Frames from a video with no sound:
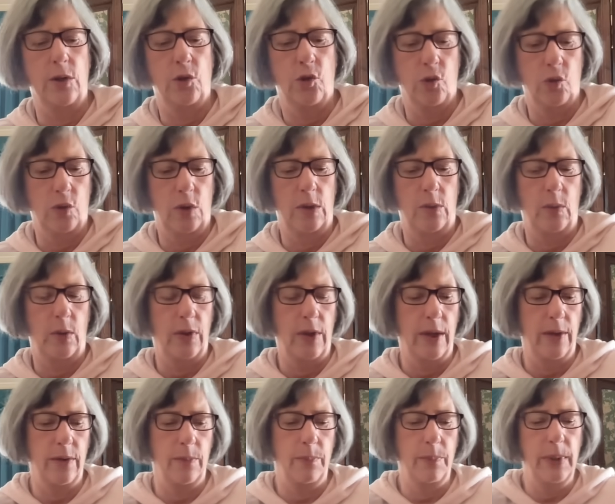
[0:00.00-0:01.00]
to join with
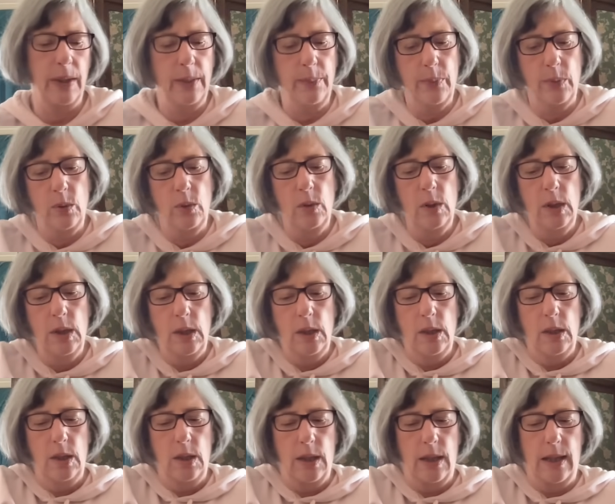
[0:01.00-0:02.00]
other people,
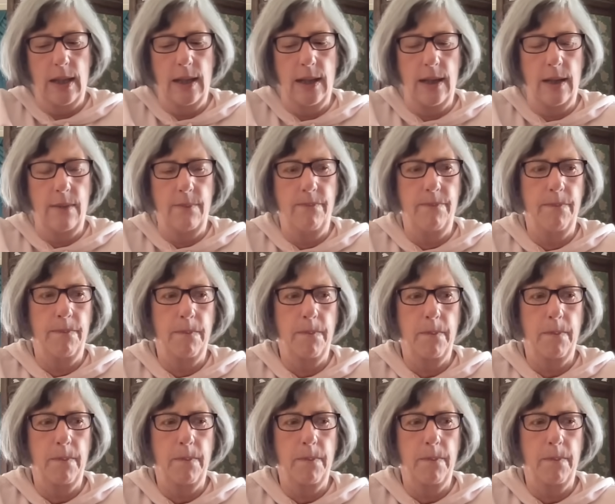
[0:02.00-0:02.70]
um,